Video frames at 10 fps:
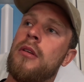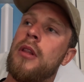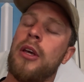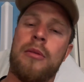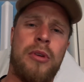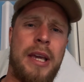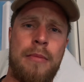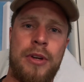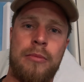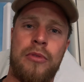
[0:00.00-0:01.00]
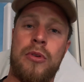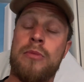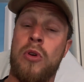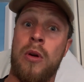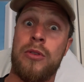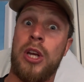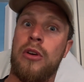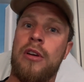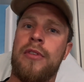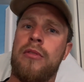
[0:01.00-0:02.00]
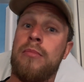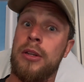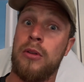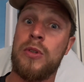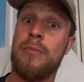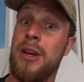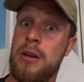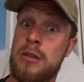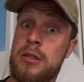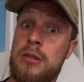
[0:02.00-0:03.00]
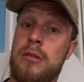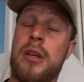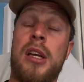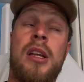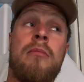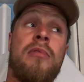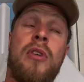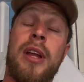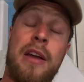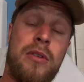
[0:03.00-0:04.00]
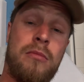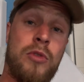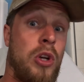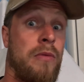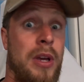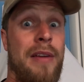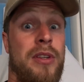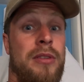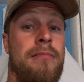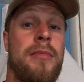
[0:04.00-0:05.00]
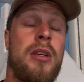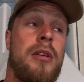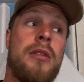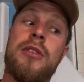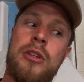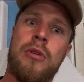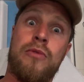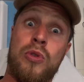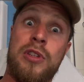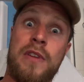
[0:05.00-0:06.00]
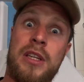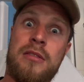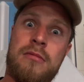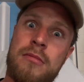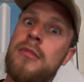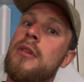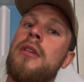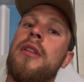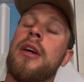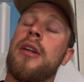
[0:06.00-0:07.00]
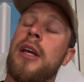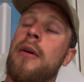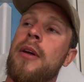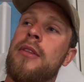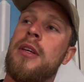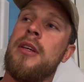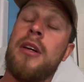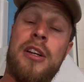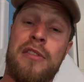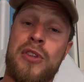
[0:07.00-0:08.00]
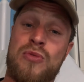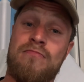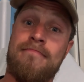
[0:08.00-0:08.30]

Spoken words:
they're going to put a camera down my throat tomorrow, check I have no blood clots in my heart. And then, provided I haven't, which hopefully I haven't, since I have juicy veins, they're going to carry out the cardio version.